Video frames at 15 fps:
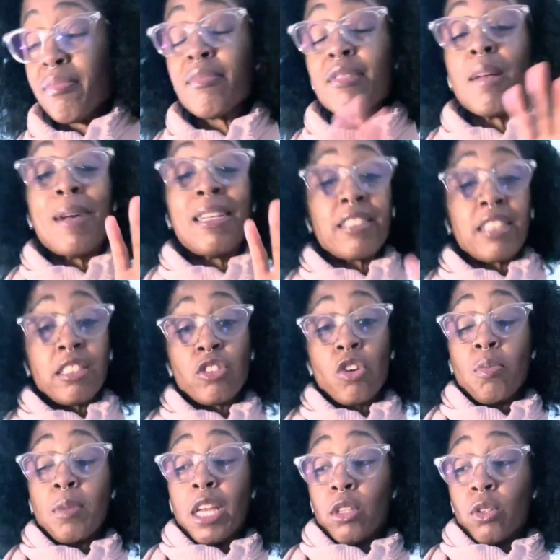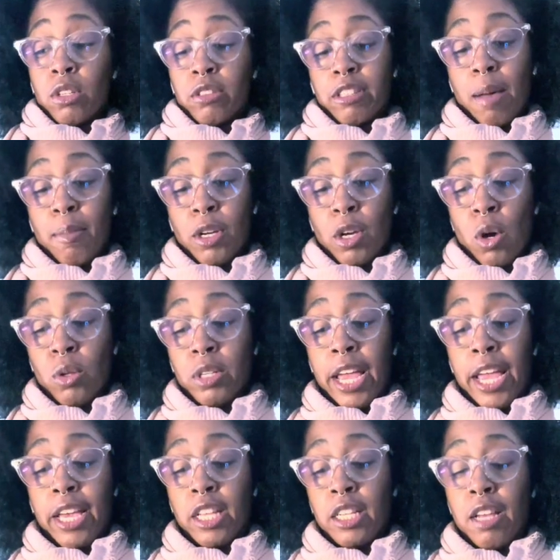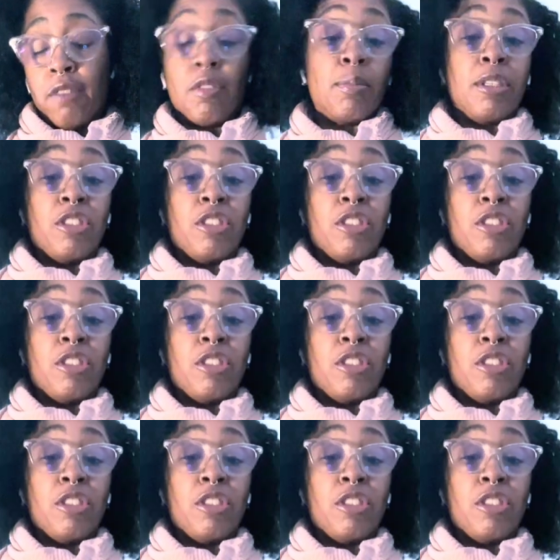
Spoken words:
my son told me a long time ago, like, never be